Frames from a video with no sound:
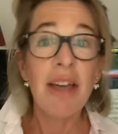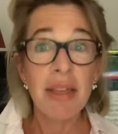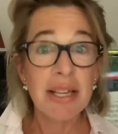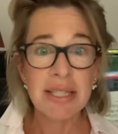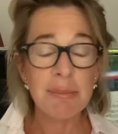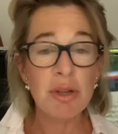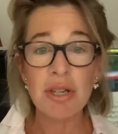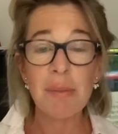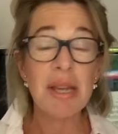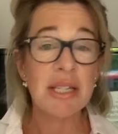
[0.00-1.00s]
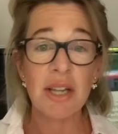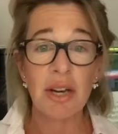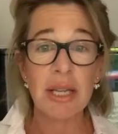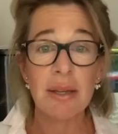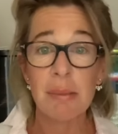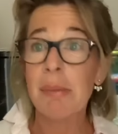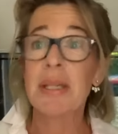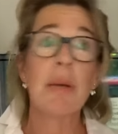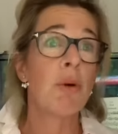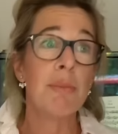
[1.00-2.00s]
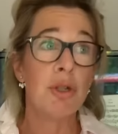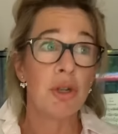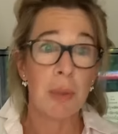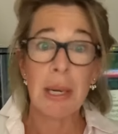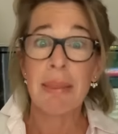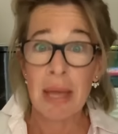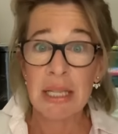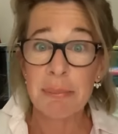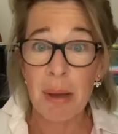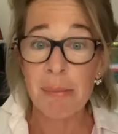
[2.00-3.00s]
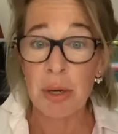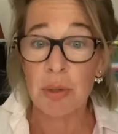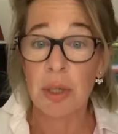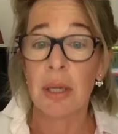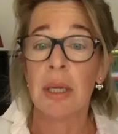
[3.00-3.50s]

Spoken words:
That's the mood I'm in, darling. People say, what mood are you in? That's my mood.